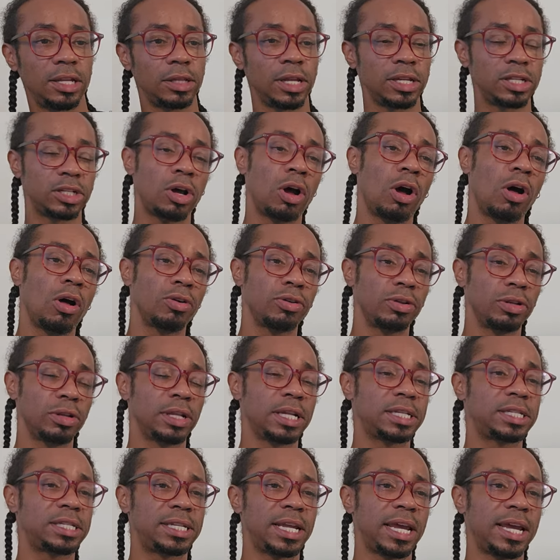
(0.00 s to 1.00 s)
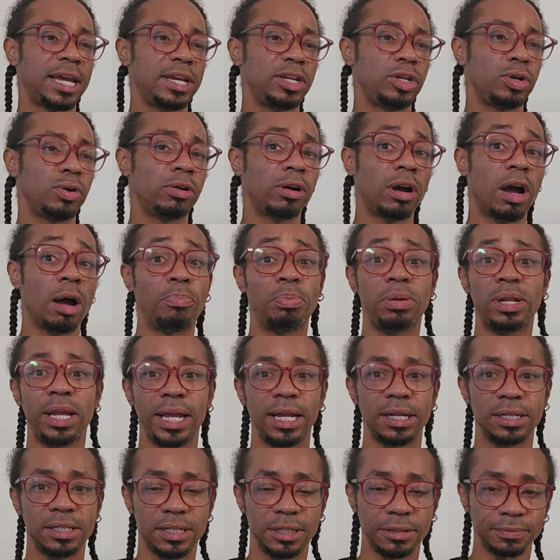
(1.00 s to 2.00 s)
let's call, let's say you're a
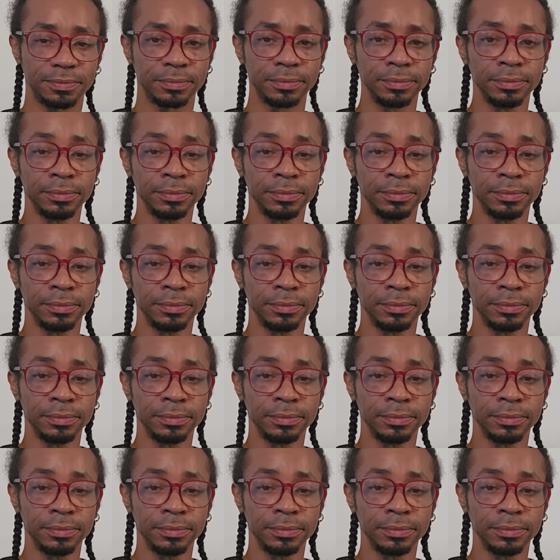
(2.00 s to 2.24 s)
plant.